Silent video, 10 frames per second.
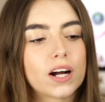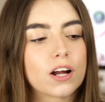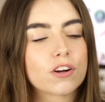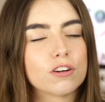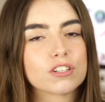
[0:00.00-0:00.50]

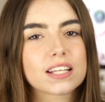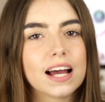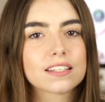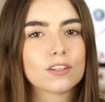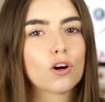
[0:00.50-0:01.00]
I don't know, just
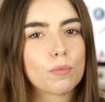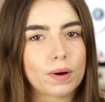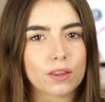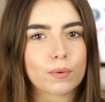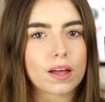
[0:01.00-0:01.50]
cares a lot
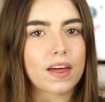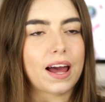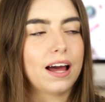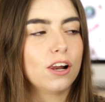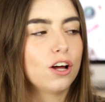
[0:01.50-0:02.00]
about the way that their
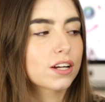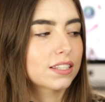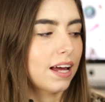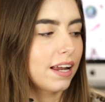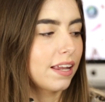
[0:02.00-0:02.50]
hair
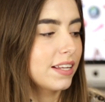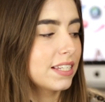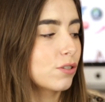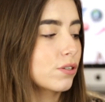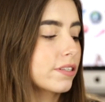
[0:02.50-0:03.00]
looks, then
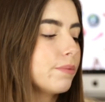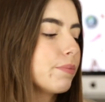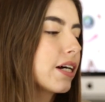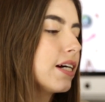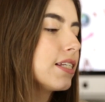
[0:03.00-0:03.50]
this is
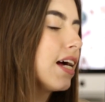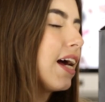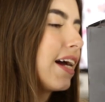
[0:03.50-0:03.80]
awesome because